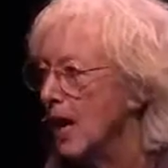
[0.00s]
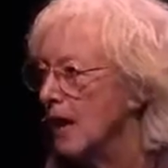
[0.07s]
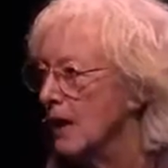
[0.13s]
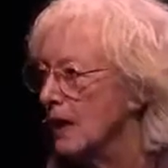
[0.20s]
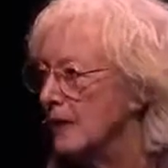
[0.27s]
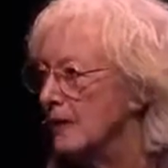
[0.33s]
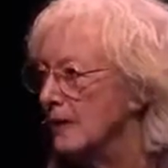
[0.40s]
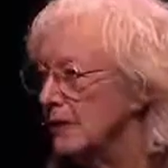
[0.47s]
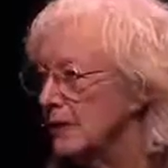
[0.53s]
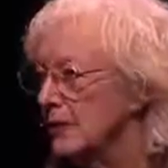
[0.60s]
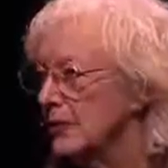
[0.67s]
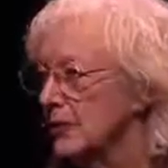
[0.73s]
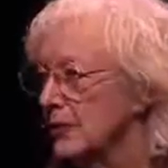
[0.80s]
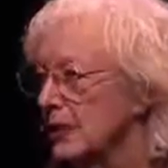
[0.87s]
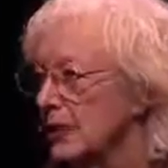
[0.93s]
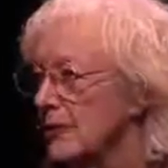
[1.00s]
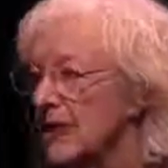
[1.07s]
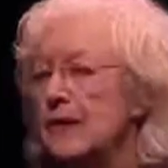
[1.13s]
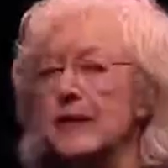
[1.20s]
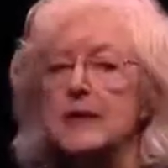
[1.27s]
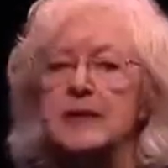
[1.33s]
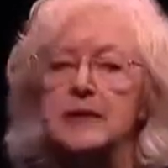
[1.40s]
And the usual
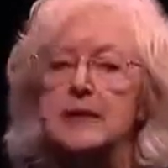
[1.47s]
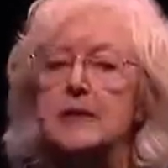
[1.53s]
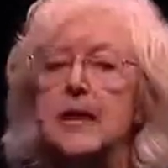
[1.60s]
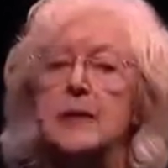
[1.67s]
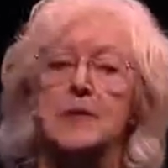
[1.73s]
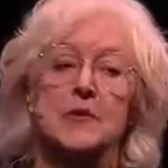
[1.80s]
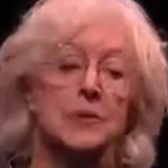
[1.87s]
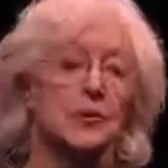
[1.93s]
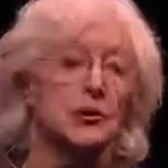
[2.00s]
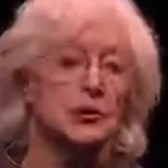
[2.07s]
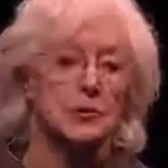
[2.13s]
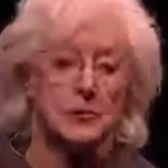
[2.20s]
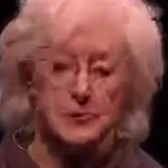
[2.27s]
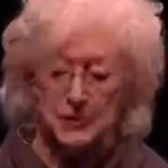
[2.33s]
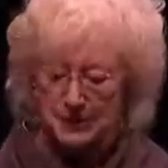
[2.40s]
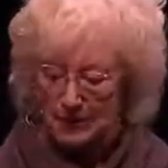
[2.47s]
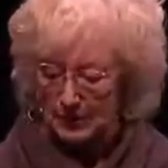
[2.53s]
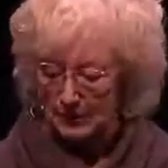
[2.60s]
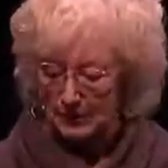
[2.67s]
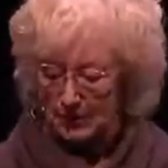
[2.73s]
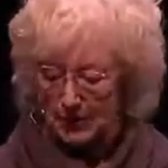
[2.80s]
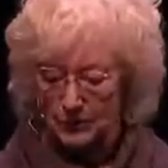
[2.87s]
American Islamophobes,
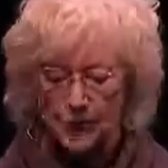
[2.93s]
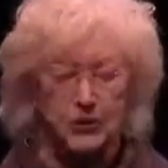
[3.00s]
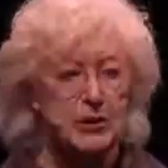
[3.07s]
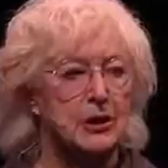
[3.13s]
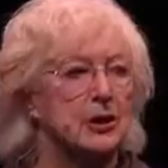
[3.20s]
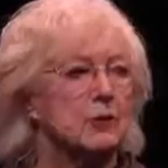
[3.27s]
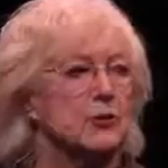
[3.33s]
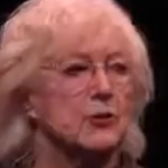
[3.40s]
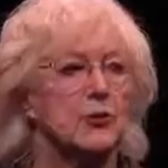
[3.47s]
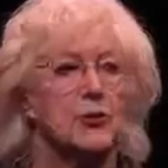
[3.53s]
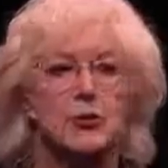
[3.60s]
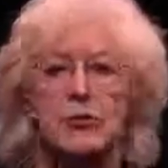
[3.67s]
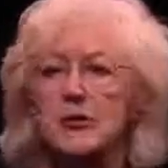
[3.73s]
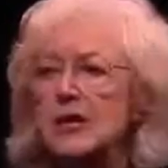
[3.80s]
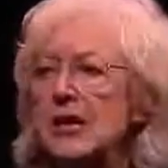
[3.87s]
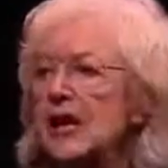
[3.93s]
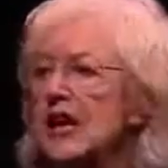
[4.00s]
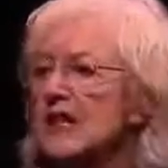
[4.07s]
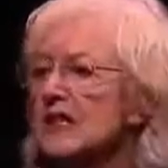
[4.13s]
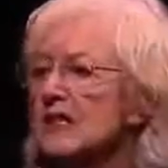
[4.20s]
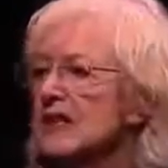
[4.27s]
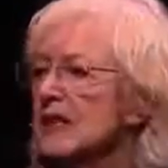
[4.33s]
putting up crude
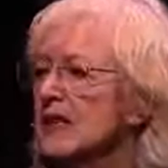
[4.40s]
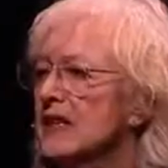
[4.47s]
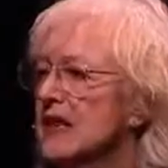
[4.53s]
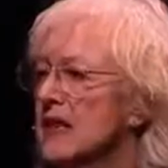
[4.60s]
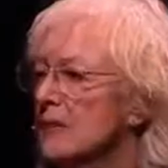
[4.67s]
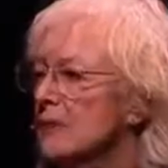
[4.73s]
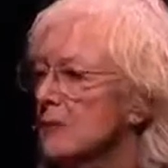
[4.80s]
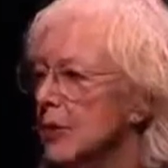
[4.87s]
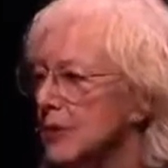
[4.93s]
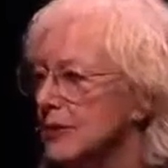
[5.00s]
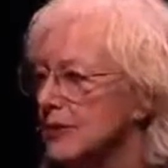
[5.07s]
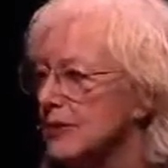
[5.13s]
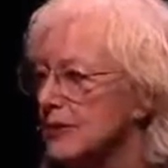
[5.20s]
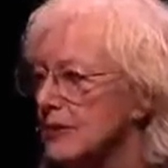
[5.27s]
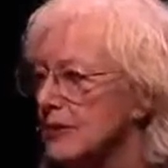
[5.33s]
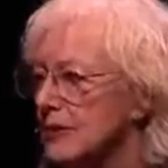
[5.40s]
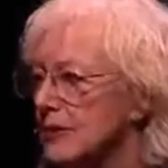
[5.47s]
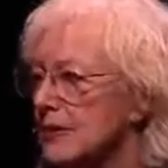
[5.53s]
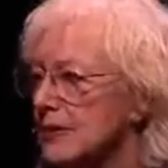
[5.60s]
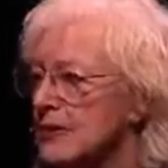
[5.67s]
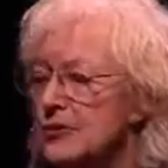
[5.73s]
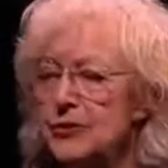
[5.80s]
us and them posters
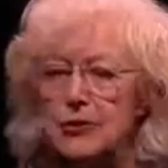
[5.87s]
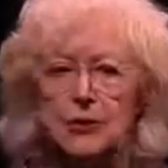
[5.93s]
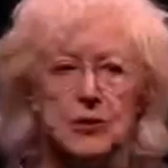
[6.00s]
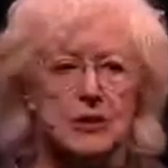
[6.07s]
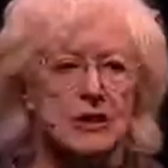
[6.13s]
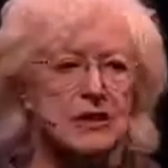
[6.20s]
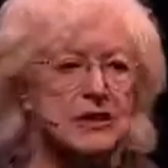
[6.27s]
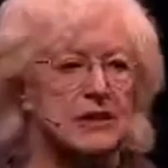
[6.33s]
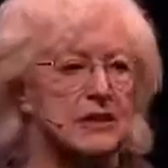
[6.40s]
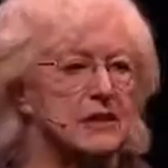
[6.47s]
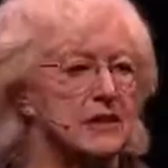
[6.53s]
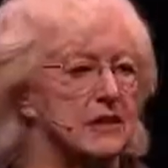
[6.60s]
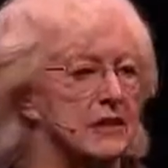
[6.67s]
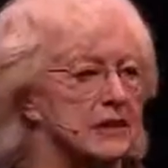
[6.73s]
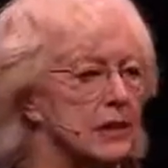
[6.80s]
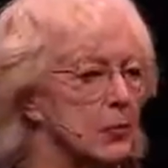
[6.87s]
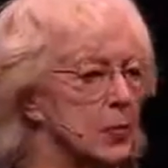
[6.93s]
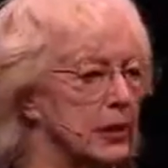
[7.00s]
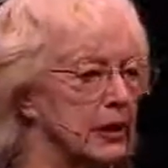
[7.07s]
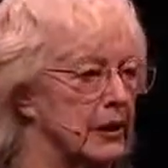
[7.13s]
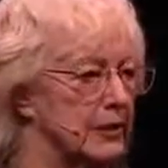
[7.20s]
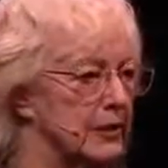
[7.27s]
in the New York and DC
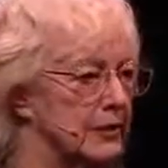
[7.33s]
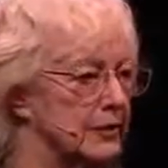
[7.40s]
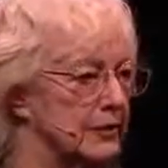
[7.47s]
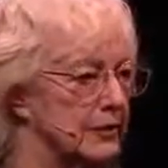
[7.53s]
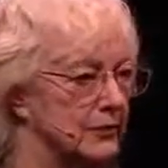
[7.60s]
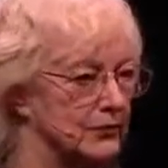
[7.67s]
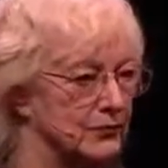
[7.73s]
subways.